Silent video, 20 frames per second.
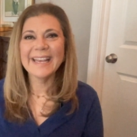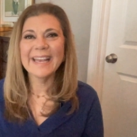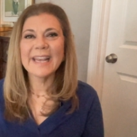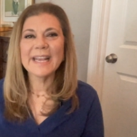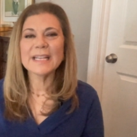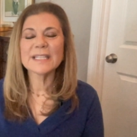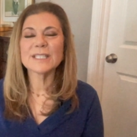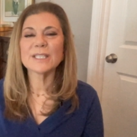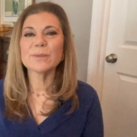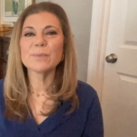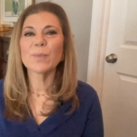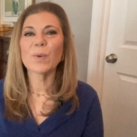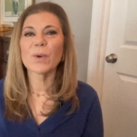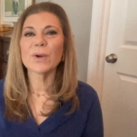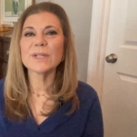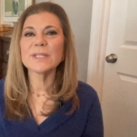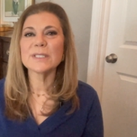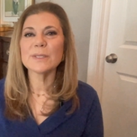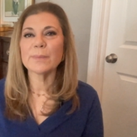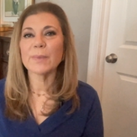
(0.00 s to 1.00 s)
it's
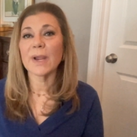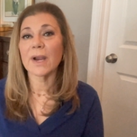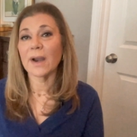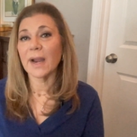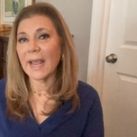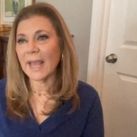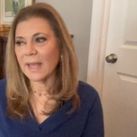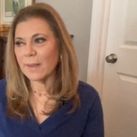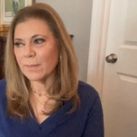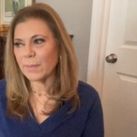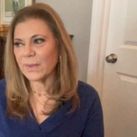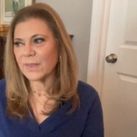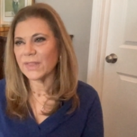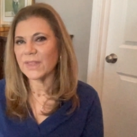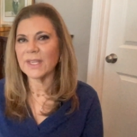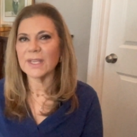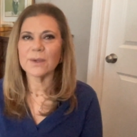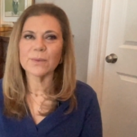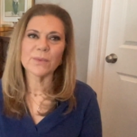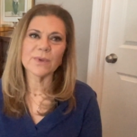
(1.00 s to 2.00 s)
important to pair
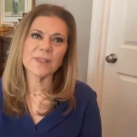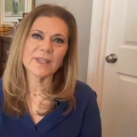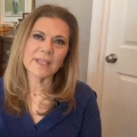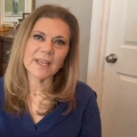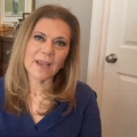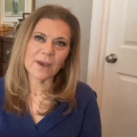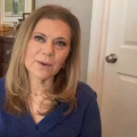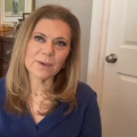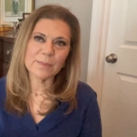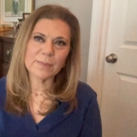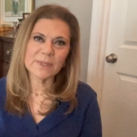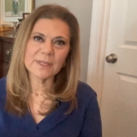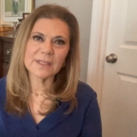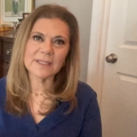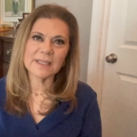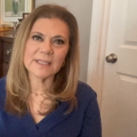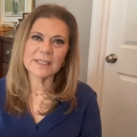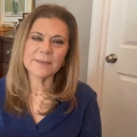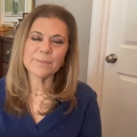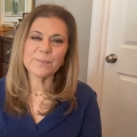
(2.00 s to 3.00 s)
empathy with
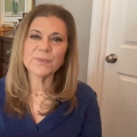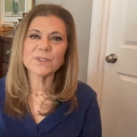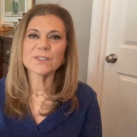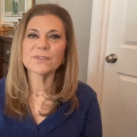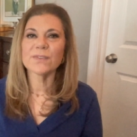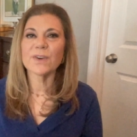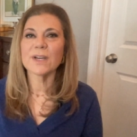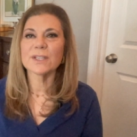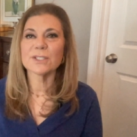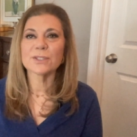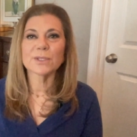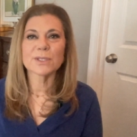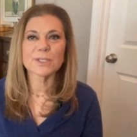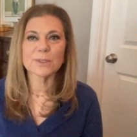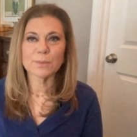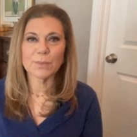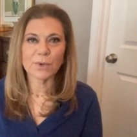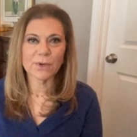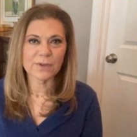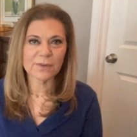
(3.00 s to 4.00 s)
accountability to foster a
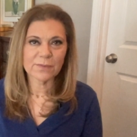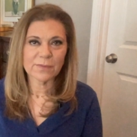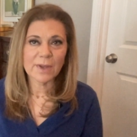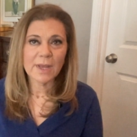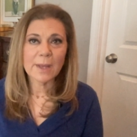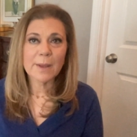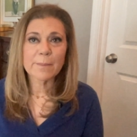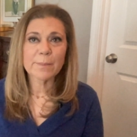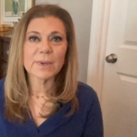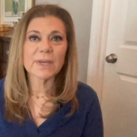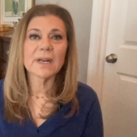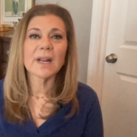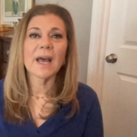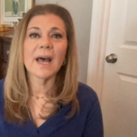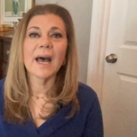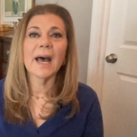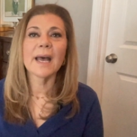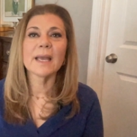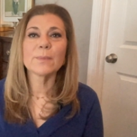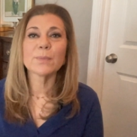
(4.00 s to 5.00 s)
supportive but
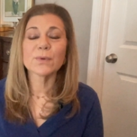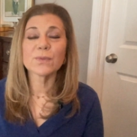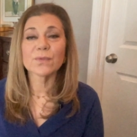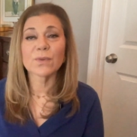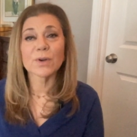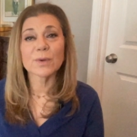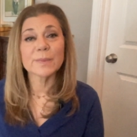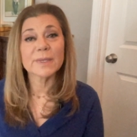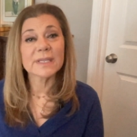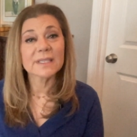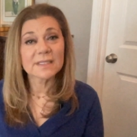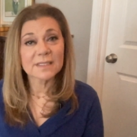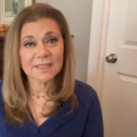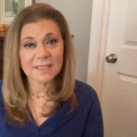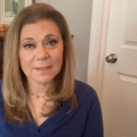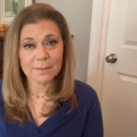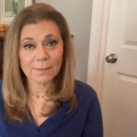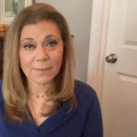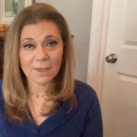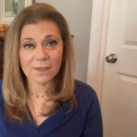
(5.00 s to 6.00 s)
high-performing
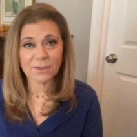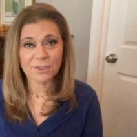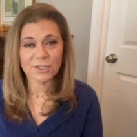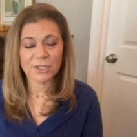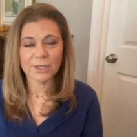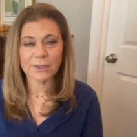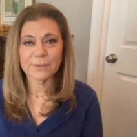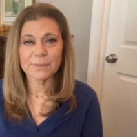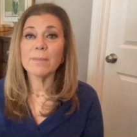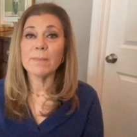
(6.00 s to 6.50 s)
team culture.